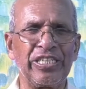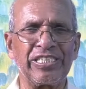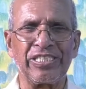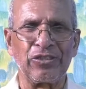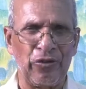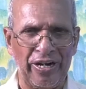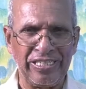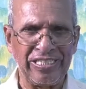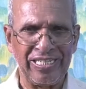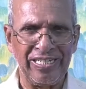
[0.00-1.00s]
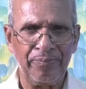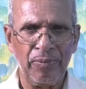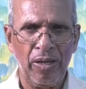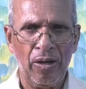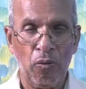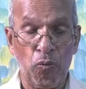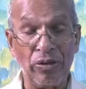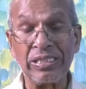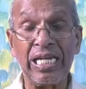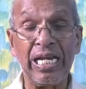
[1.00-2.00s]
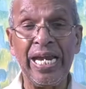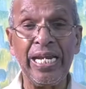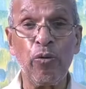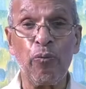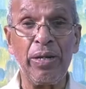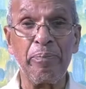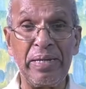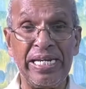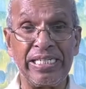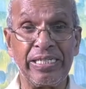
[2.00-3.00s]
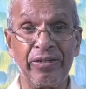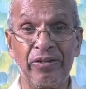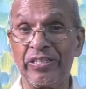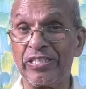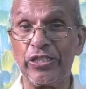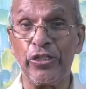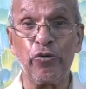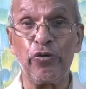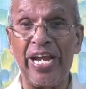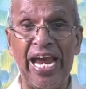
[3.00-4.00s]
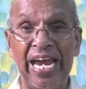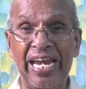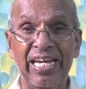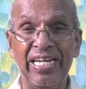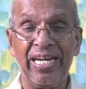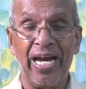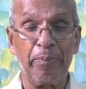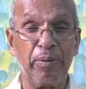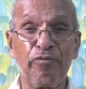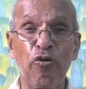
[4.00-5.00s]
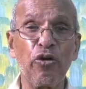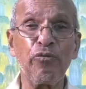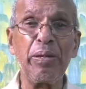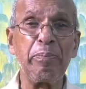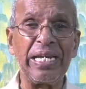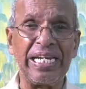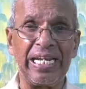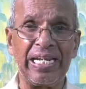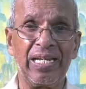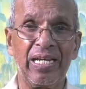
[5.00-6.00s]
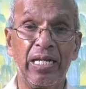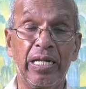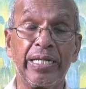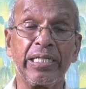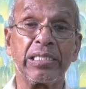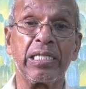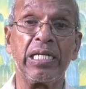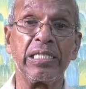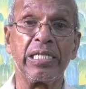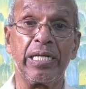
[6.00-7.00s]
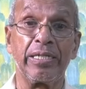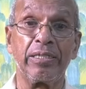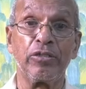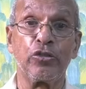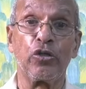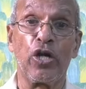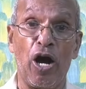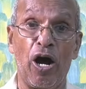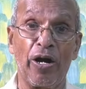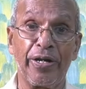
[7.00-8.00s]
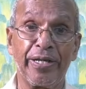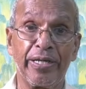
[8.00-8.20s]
Jesus Christ. Once again, we meet on this new day. And before we begin, let us listen to God,